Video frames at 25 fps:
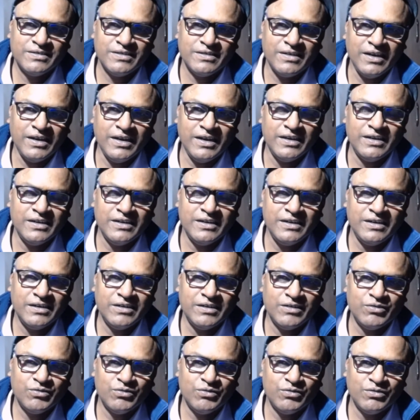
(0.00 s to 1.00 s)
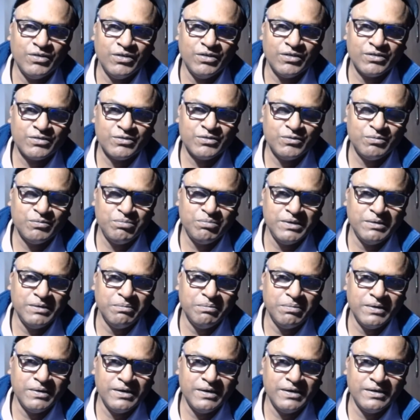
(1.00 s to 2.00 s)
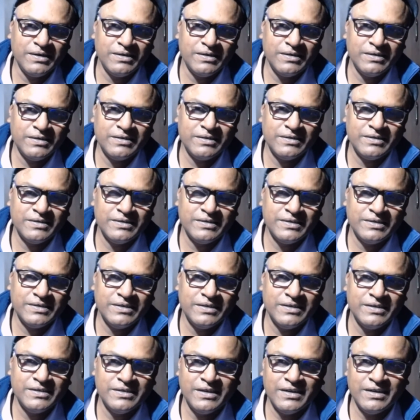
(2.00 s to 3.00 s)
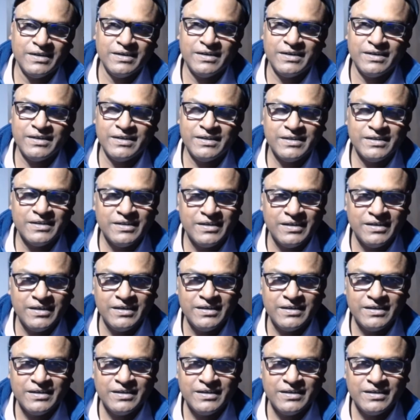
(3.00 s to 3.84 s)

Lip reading: I need to talk to people either in Hindi